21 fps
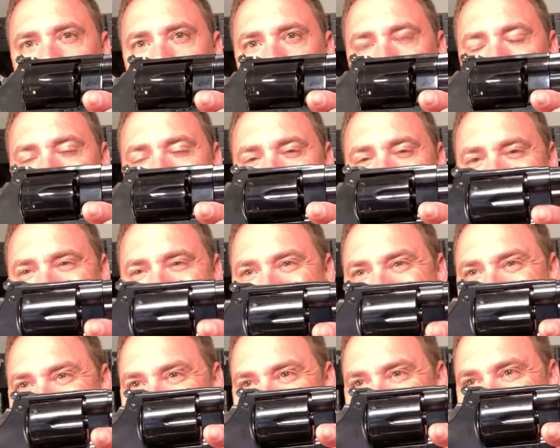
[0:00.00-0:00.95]
at the
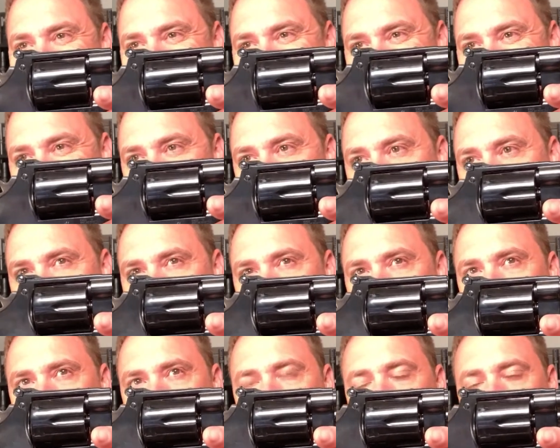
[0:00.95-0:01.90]
exact same
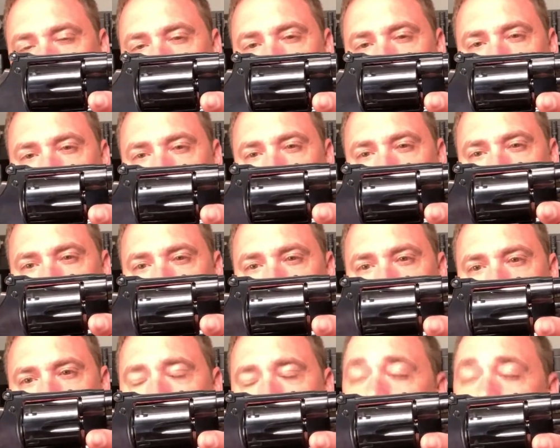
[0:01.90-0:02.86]
level as some of those older
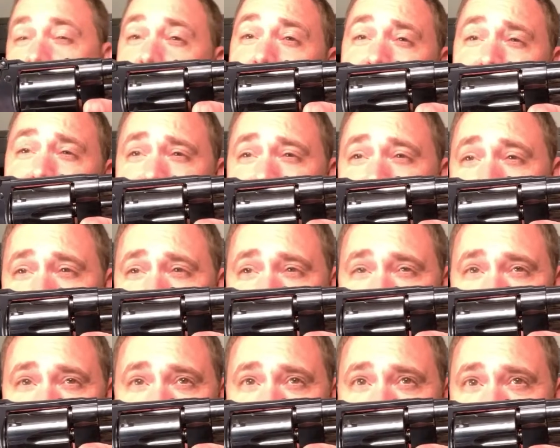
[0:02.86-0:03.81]
models. And maybe it's just the
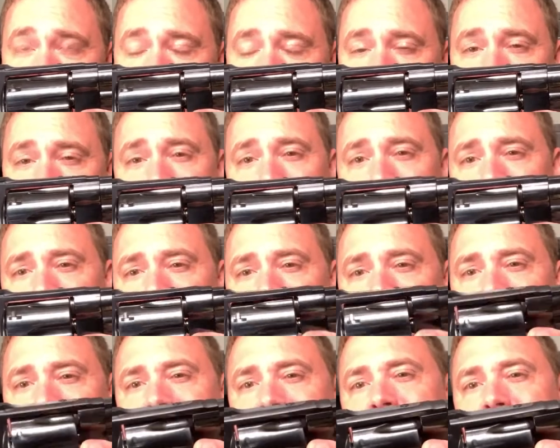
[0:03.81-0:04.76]
age that it's showing.
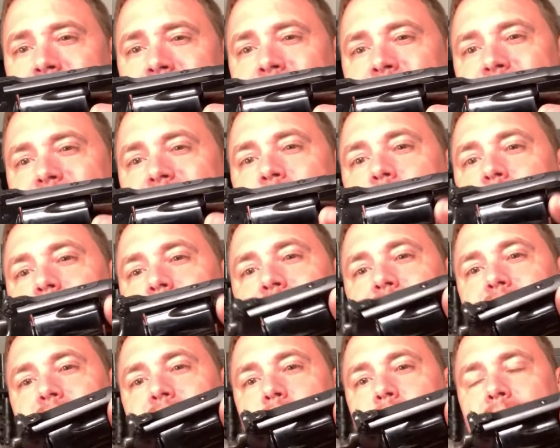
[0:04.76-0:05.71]
The other thing
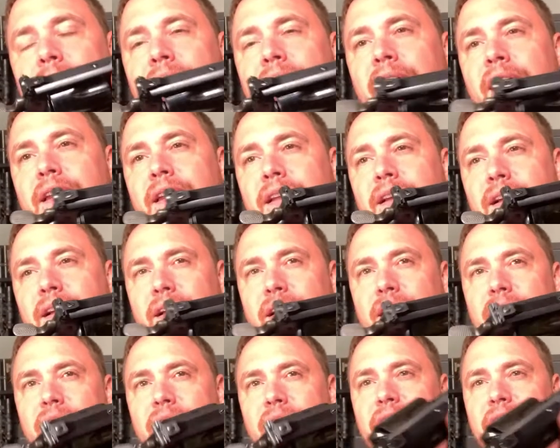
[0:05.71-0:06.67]
that I'm not,
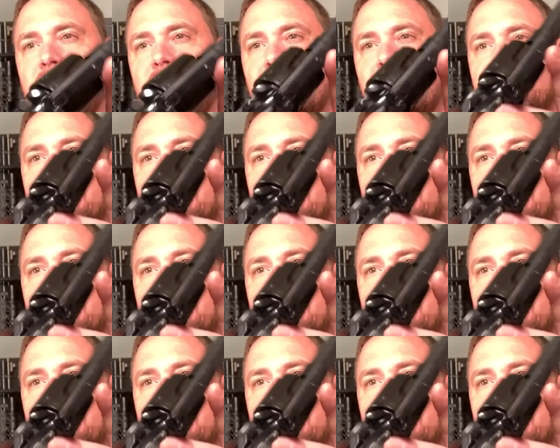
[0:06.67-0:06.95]
you guys